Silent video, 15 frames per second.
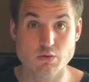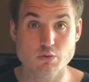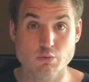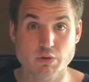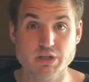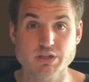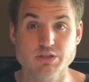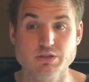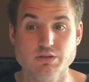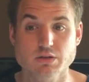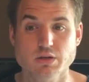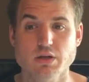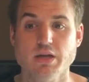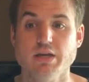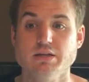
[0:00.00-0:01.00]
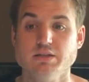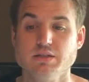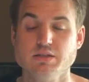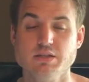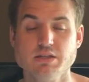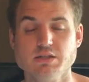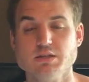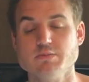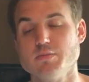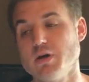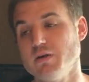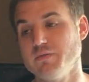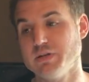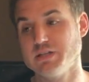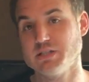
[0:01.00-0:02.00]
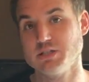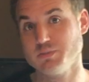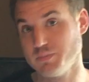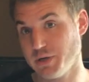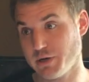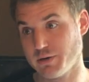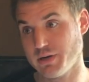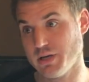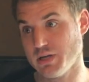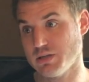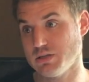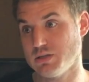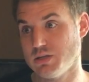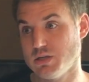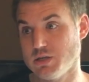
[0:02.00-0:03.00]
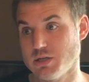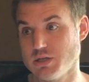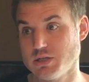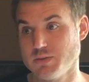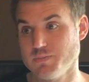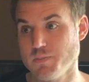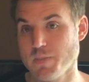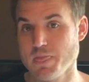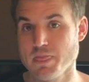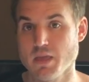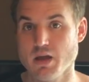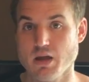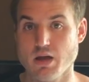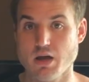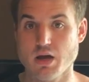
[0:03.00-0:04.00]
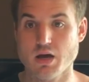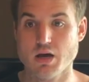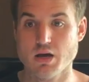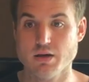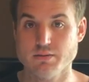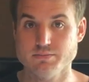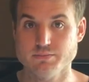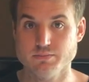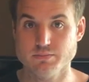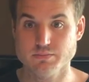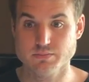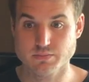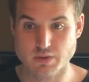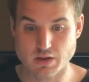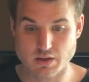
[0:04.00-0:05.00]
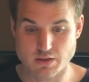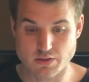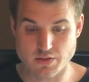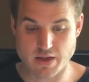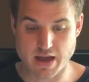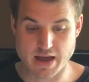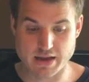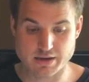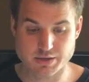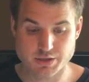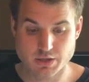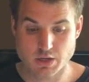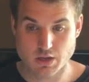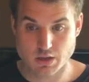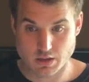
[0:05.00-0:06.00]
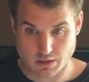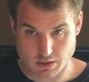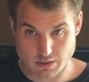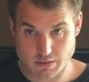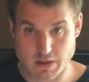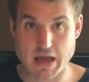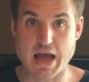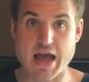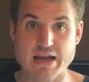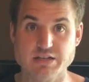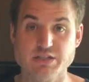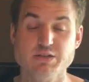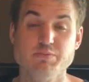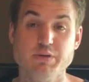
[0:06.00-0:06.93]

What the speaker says: which is a system of experiences that has to